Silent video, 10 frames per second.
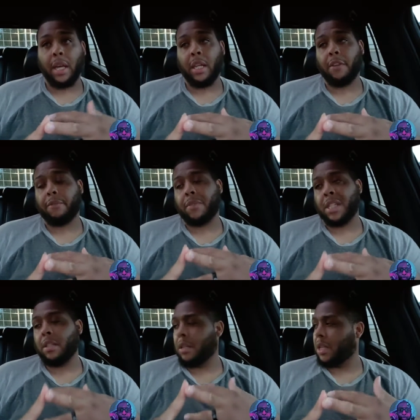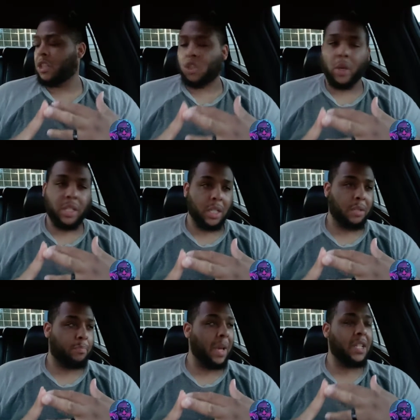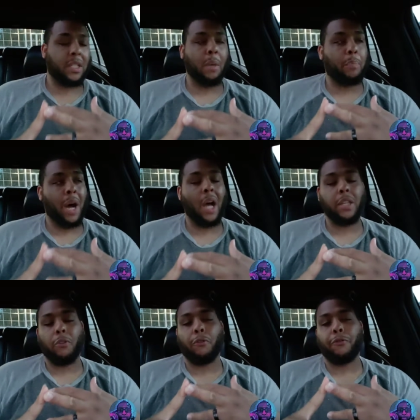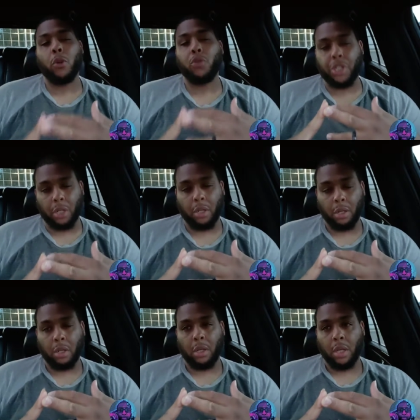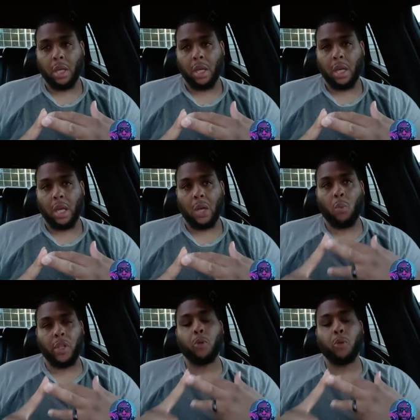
and the, and the choice is based upon your future and where